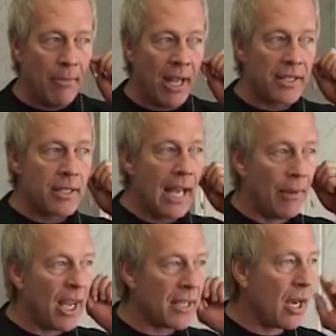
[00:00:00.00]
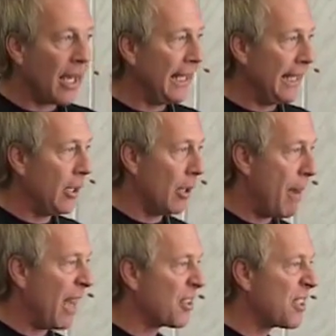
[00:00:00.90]
I'm not talking here
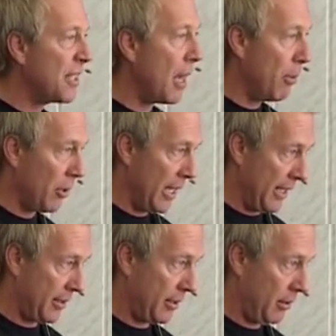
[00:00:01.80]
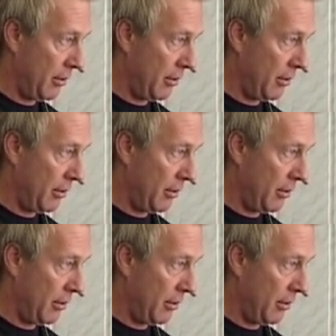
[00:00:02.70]
about stubbornness.